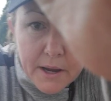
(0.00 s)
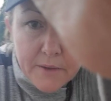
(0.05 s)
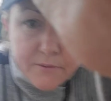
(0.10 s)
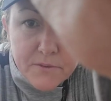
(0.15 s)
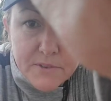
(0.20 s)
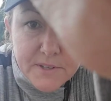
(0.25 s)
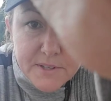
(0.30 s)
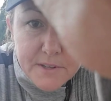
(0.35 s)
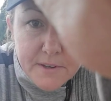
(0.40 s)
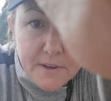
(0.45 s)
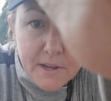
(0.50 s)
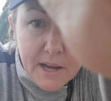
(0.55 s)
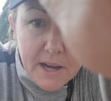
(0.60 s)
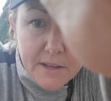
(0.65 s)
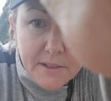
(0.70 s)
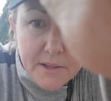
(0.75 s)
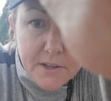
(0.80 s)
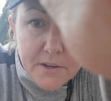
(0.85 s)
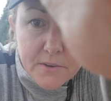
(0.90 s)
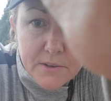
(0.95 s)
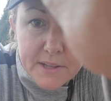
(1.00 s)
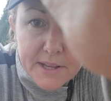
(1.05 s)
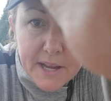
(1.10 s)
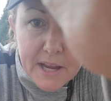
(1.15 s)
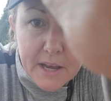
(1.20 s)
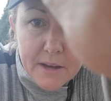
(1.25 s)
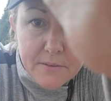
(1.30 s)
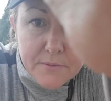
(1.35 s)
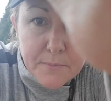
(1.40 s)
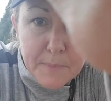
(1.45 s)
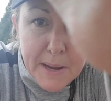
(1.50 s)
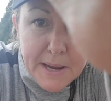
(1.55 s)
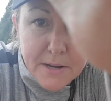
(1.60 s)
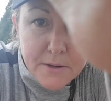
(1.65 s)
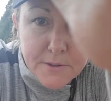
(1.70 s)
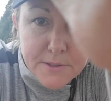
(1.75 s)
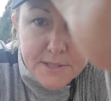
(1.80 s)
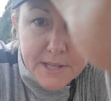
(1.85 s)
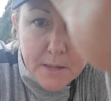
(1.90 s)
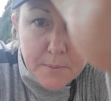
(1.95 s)
I literally have
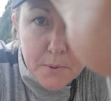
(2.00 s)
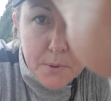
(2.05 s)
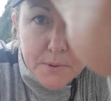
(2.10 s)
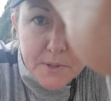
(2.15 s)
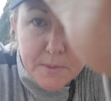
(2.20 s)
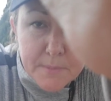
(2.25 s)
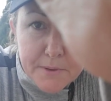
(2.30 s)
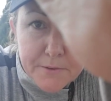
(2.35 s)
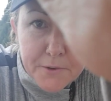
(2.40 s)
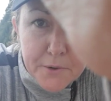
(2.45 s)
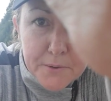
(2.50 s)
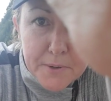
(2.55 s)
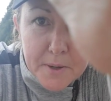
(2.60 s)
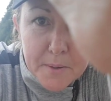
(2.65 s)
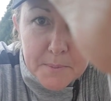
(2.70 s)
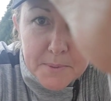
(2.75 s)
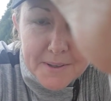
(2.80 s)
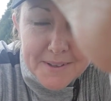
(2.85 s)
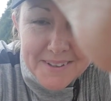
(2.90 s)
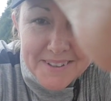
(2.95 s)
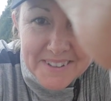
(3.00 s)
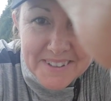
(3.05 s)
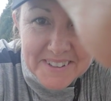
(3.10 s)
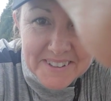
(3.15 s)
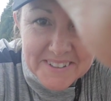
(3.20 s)
painter's tape holding my phone up.